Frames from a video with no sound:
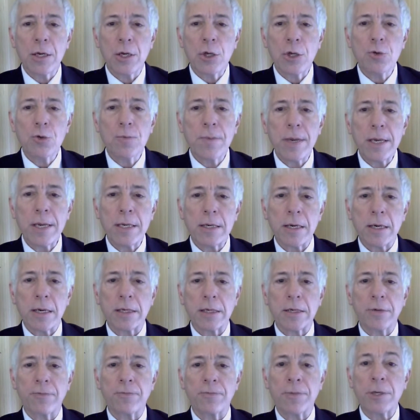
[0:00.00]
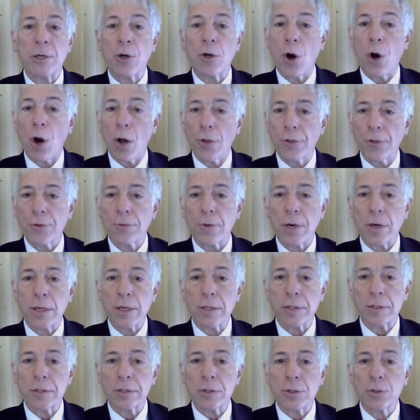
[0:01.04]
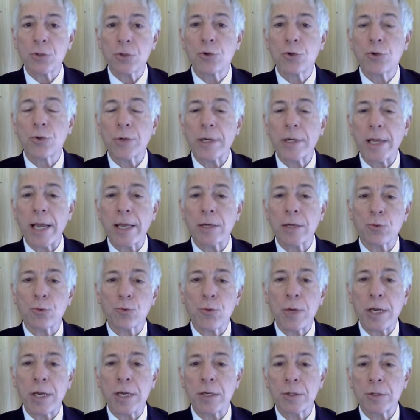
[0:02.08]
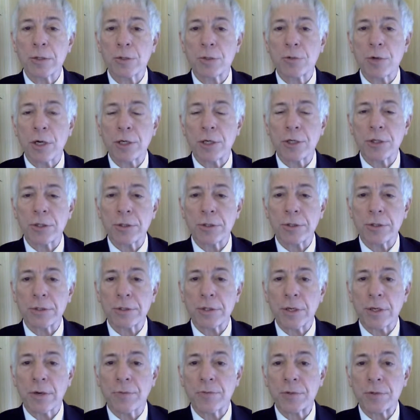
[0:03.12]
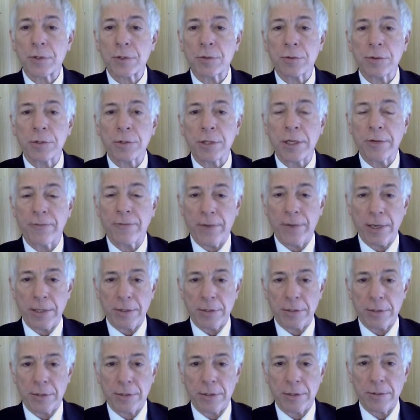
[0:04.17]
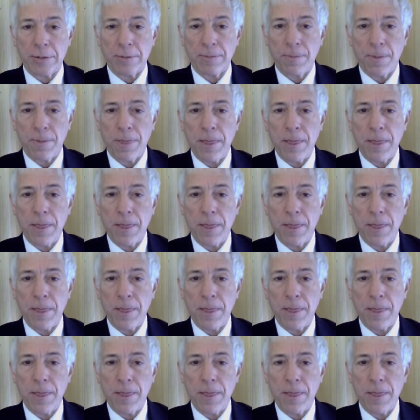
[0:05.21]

You may not have been authorized to create reconstructions of certain events.